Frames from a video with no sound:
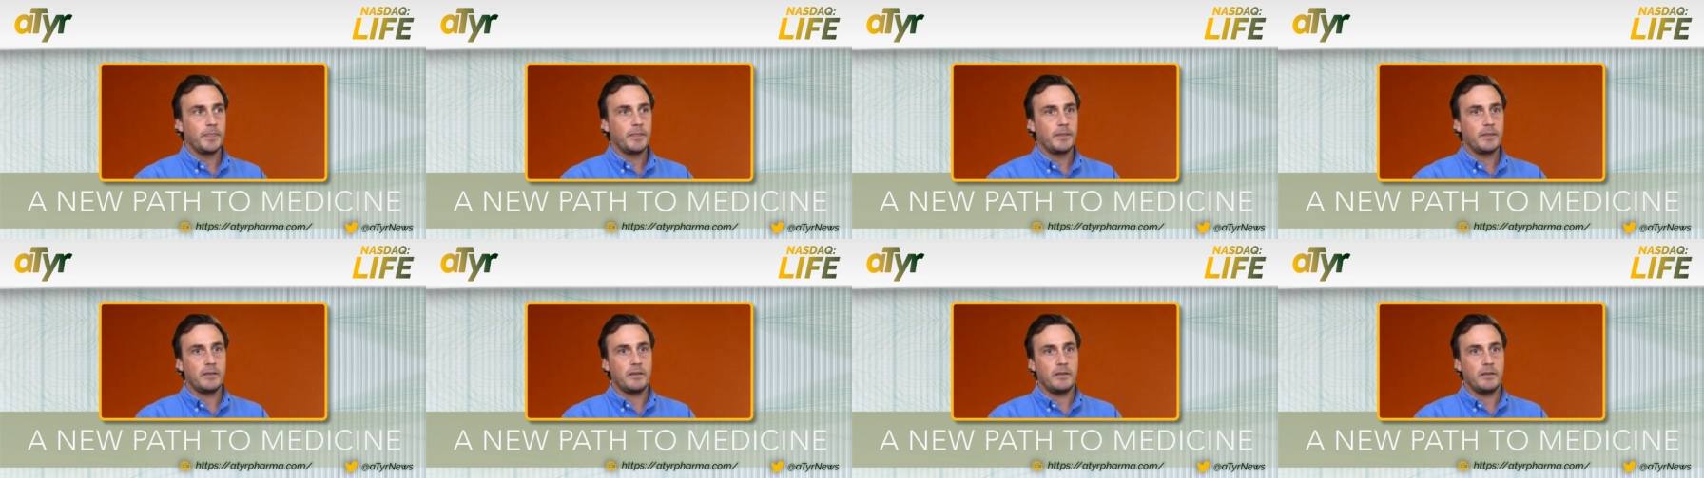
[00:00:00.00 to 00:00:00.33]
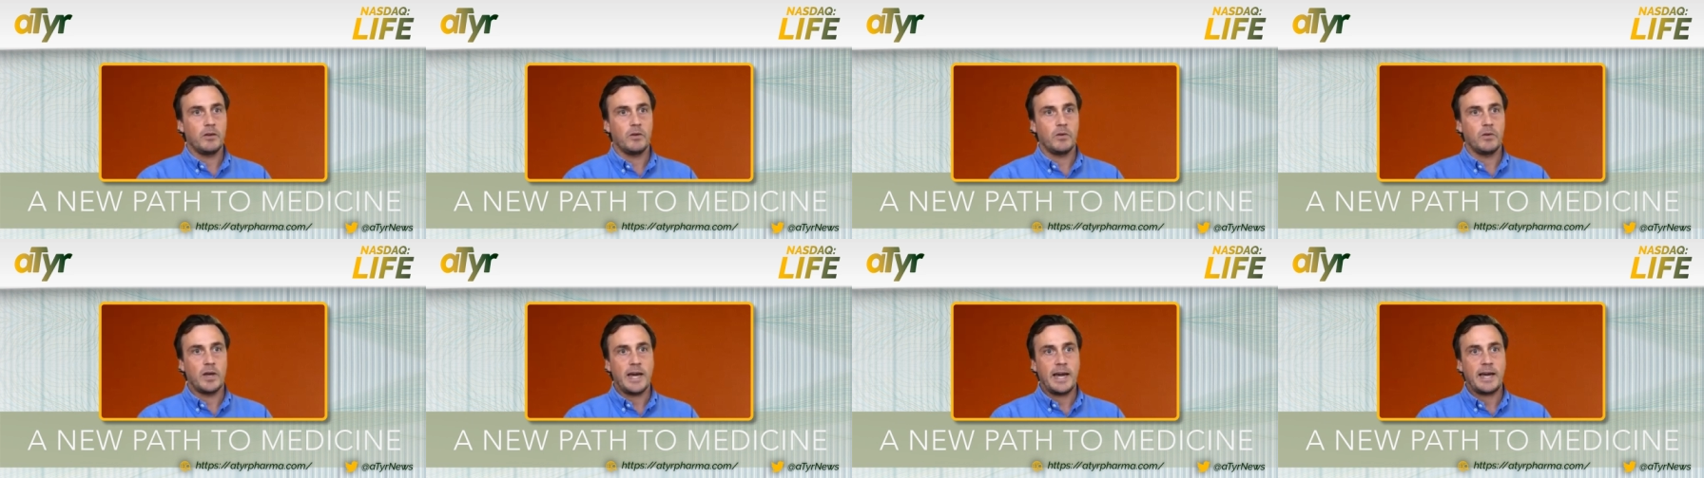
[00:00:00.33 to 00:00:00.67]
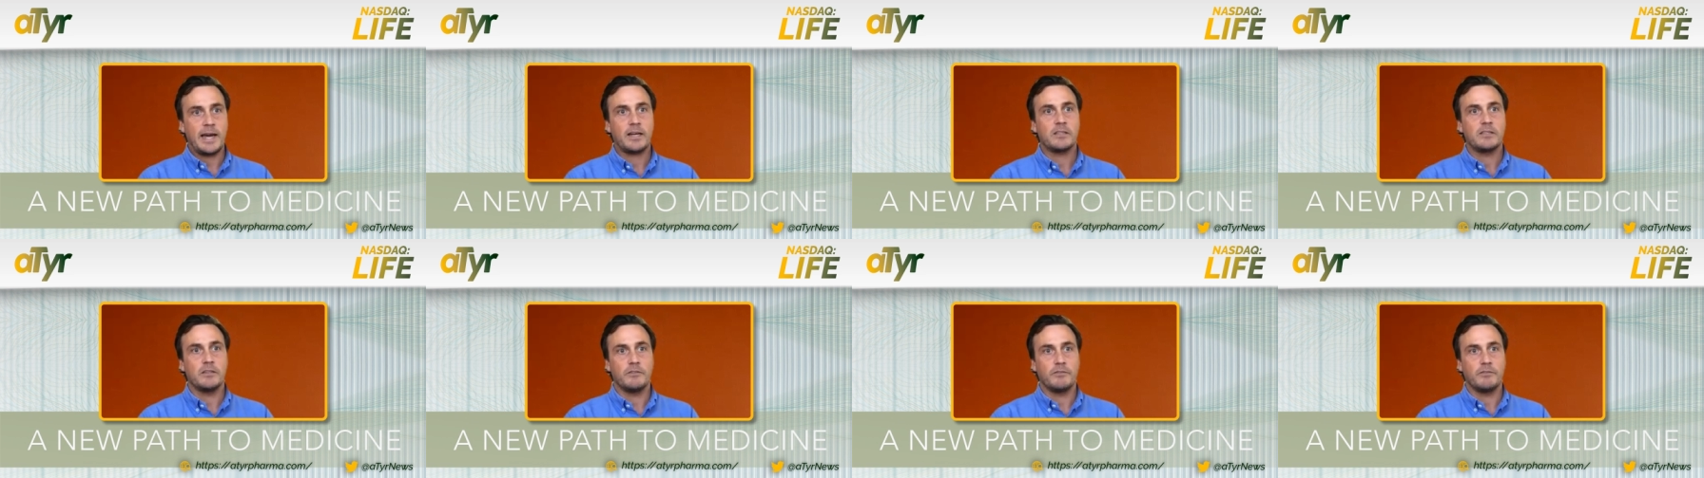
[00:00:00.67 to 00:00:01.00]
you know,
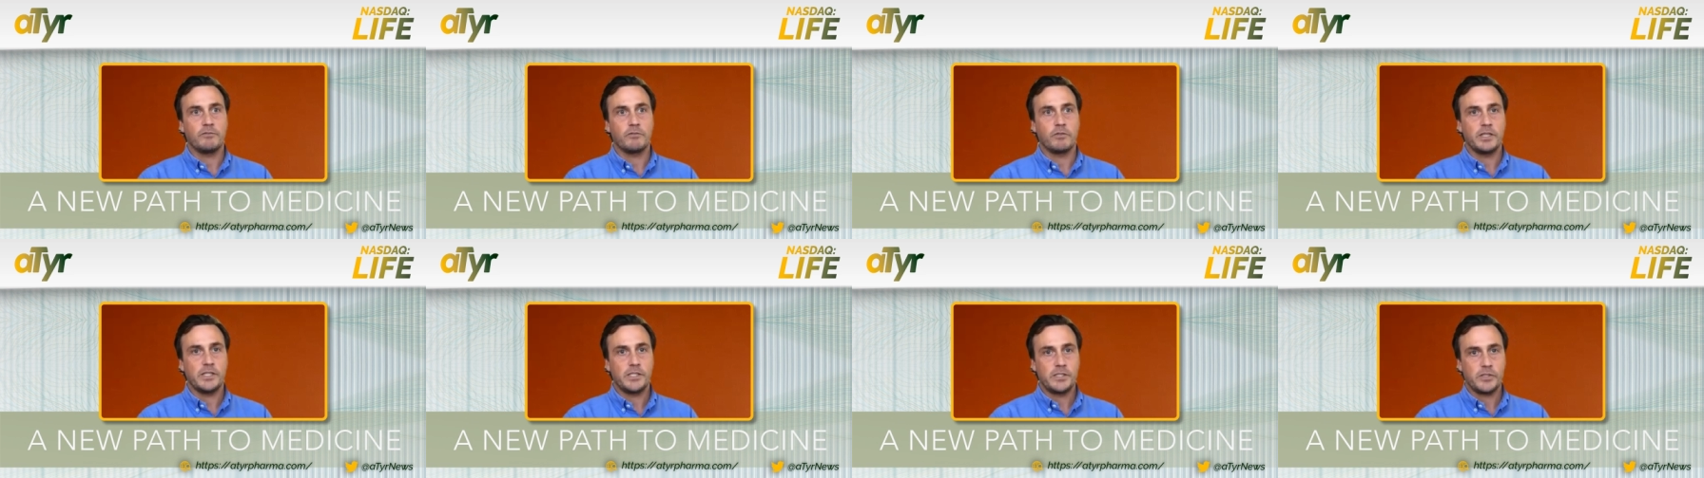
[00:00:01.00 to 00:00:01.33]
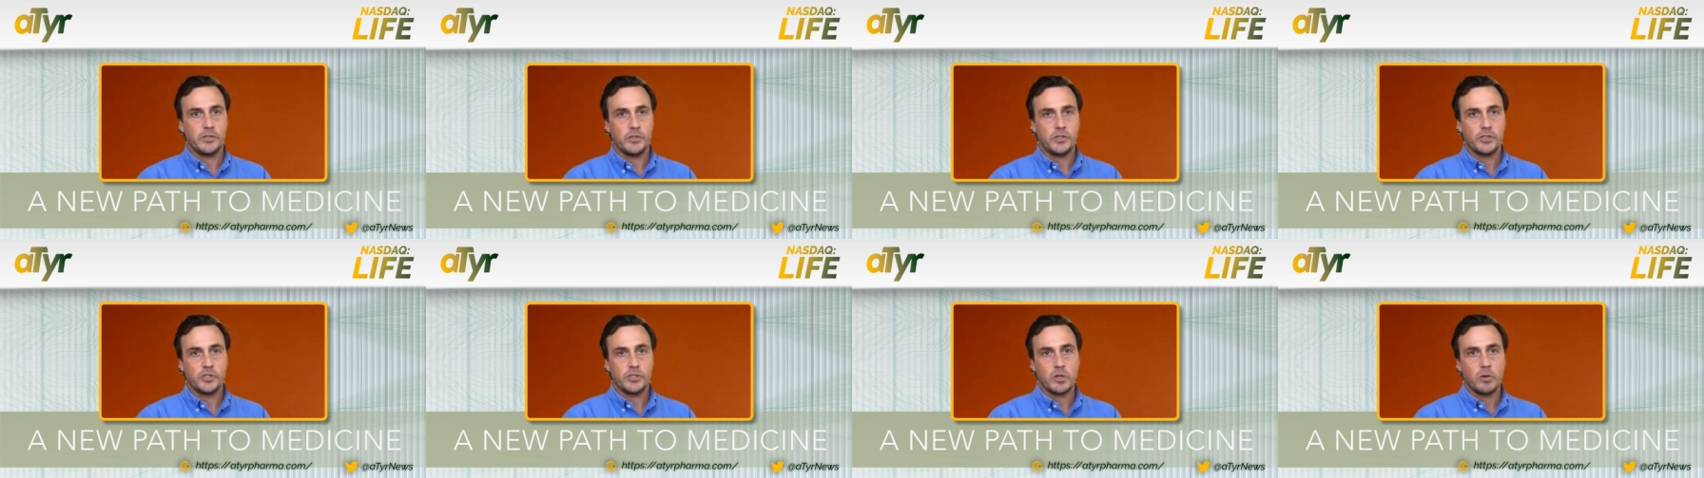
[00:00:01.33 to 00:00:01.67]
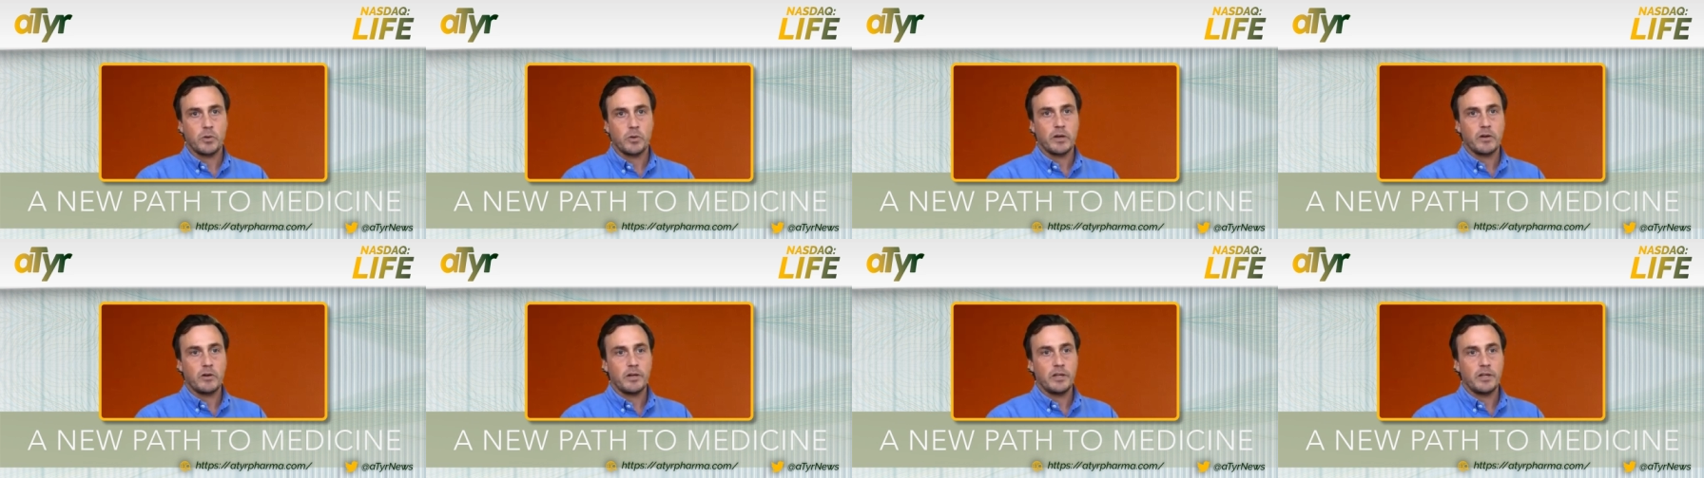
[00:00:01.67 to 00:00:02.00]
active research
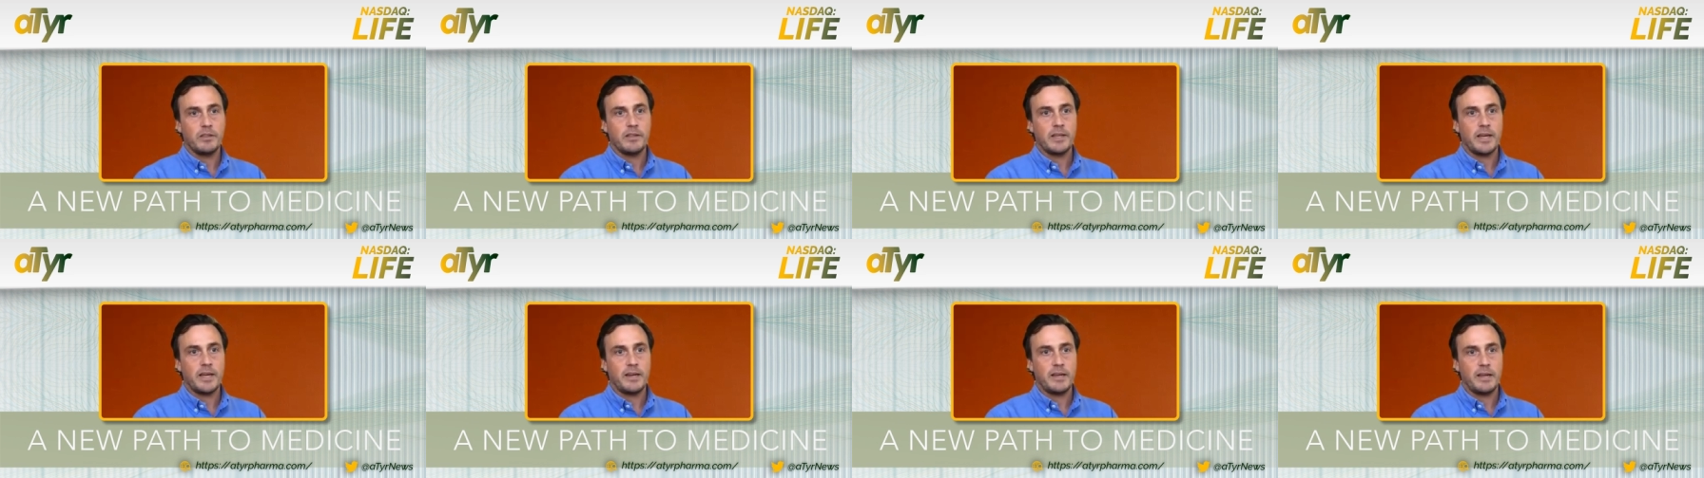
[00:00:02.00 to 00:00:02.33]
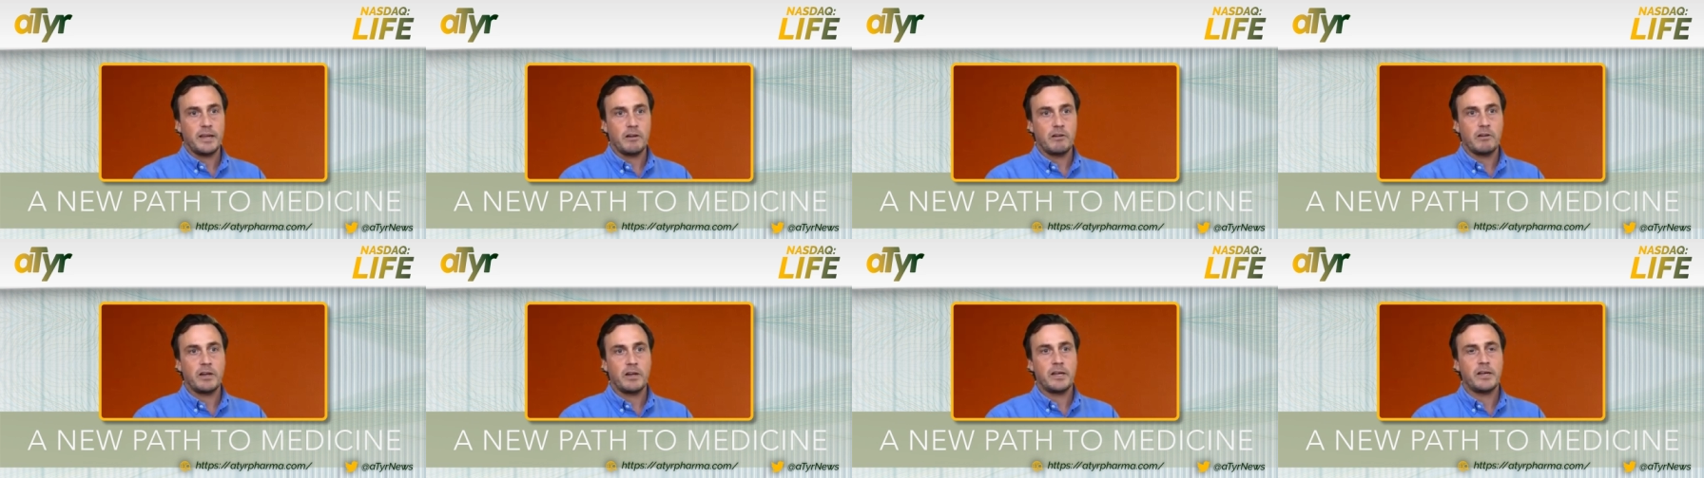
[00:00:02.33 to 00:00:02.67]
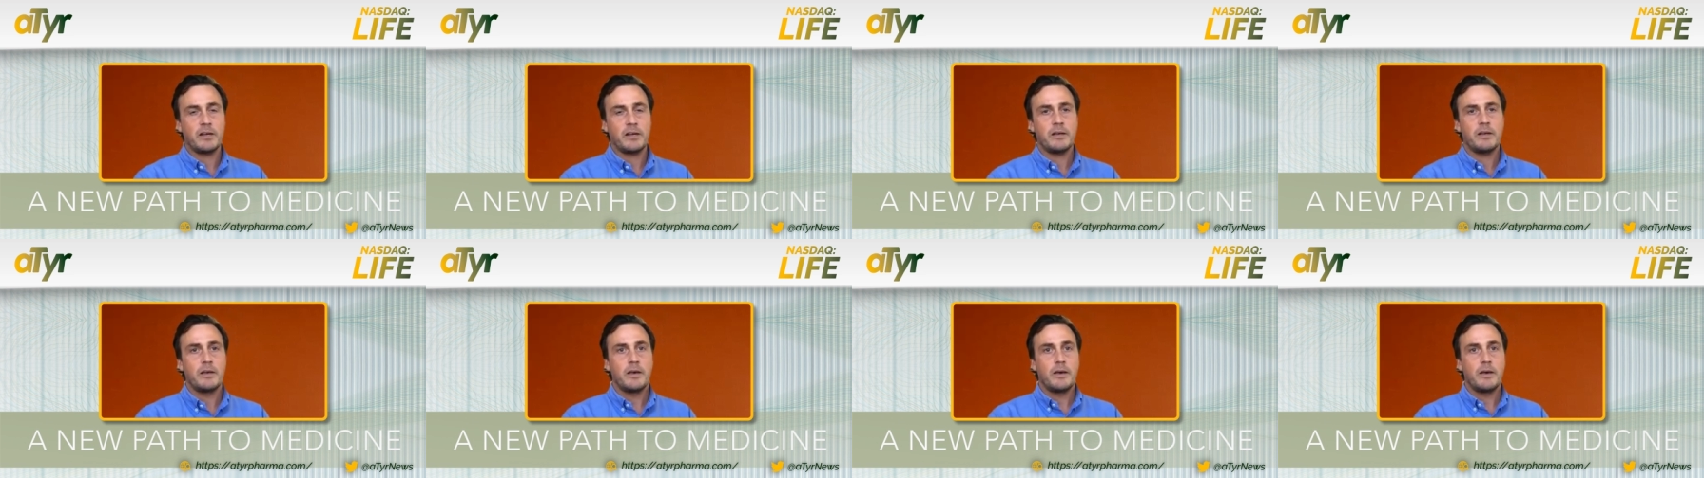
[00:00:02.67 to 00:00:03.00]
going on in that
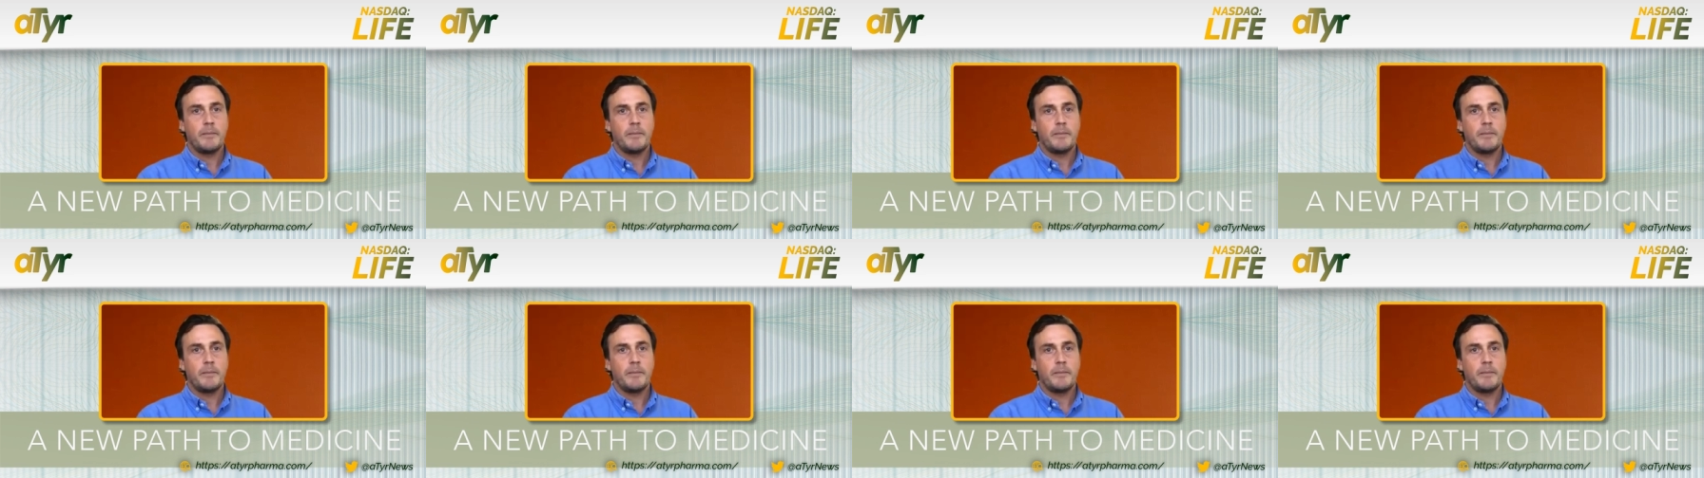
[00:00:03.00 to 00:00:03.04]
area.